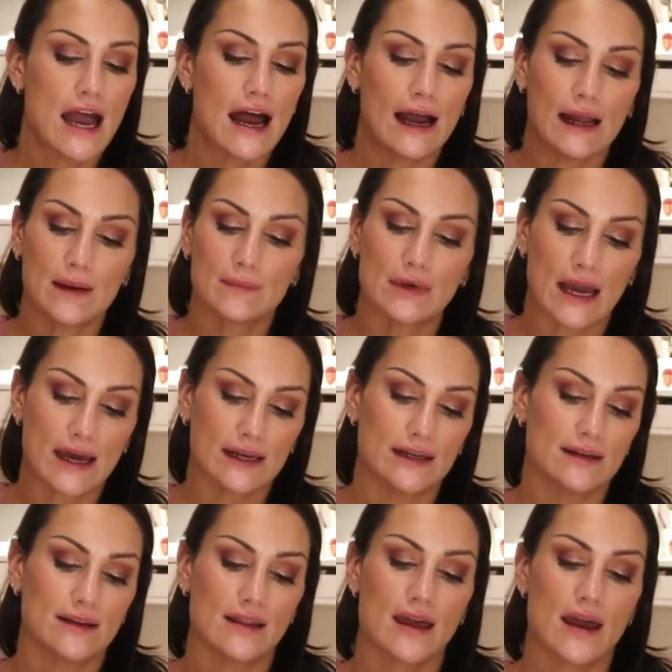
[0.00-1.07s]
I am not
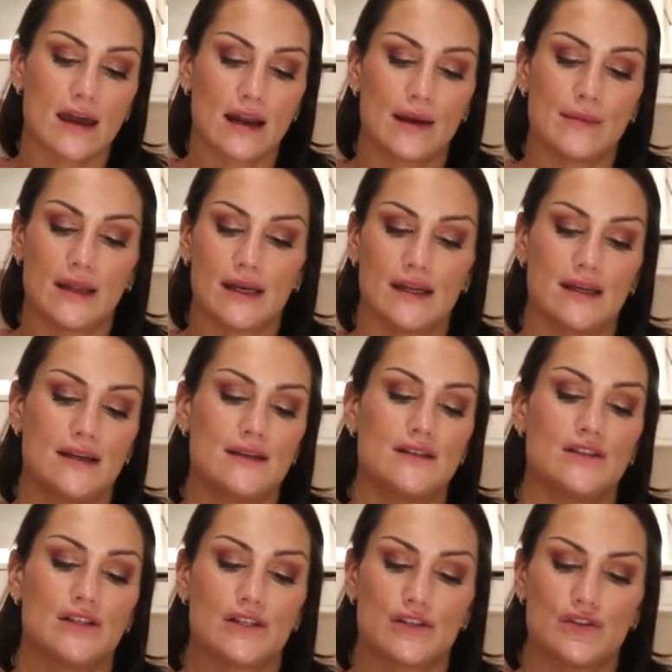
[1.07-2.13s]
into that. I mean, it
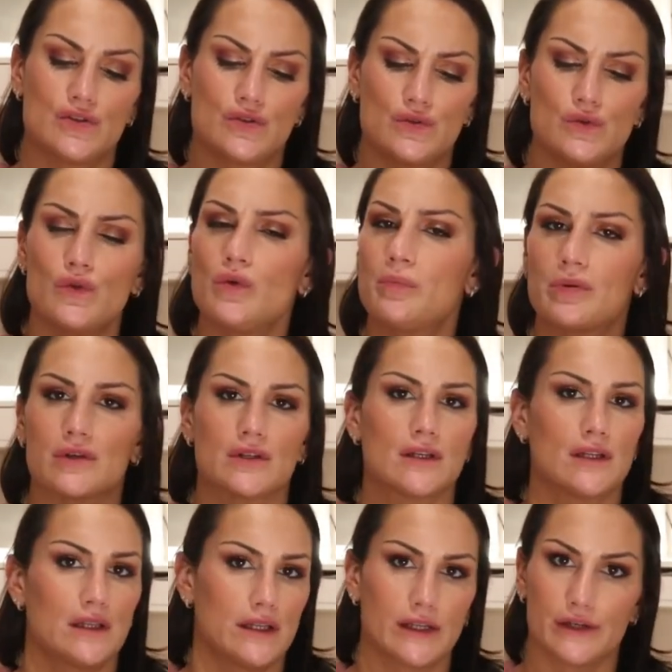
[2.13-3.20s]
is just super
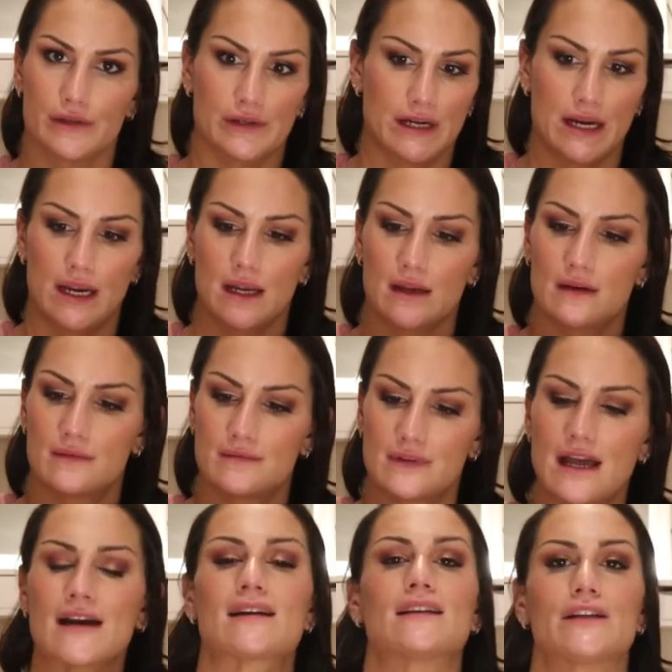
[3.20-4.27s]
glittery.
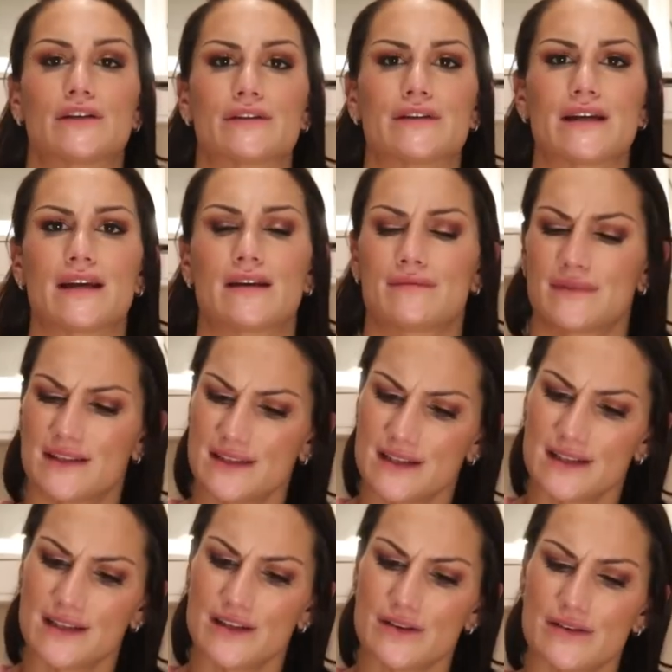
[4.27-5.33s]
Not glittery. Is it
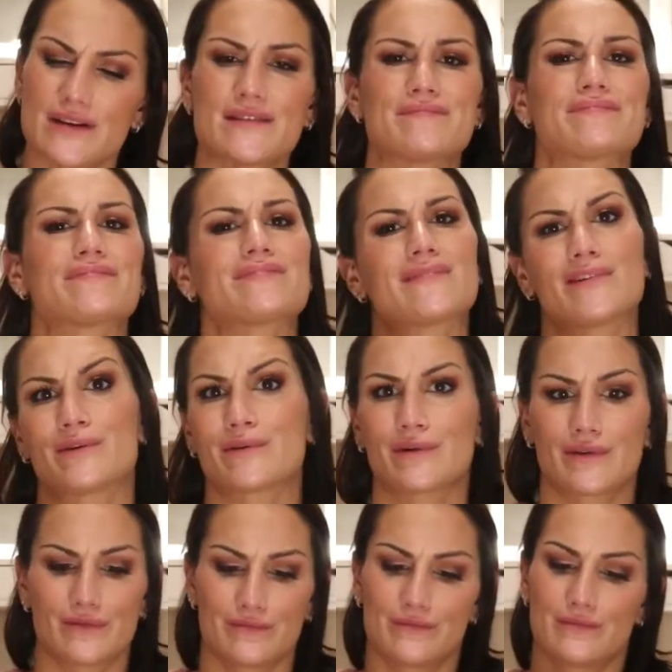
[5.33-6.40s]
glittery? Hold
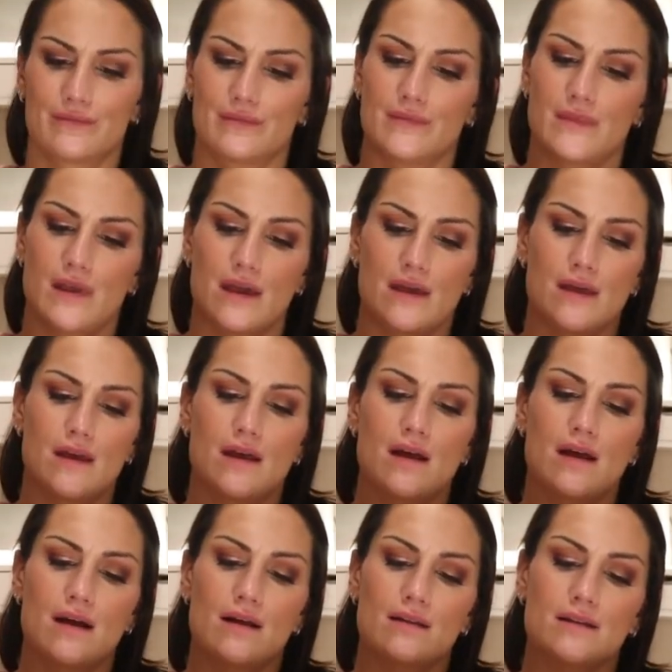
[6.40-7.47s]
on.
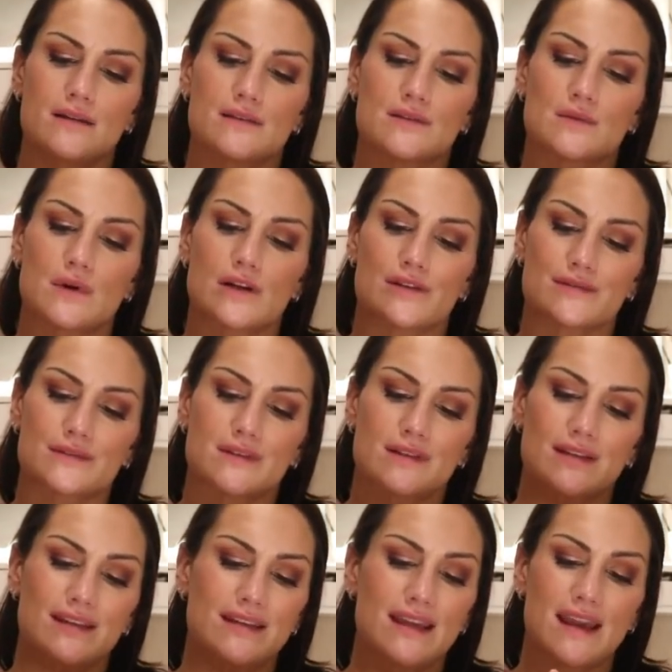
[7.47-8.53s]
Let's watch.
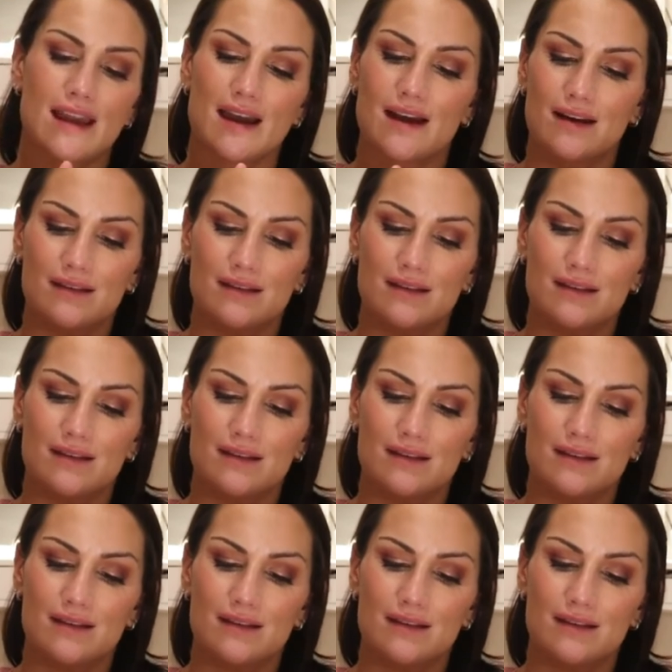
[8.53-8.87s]
Yeah.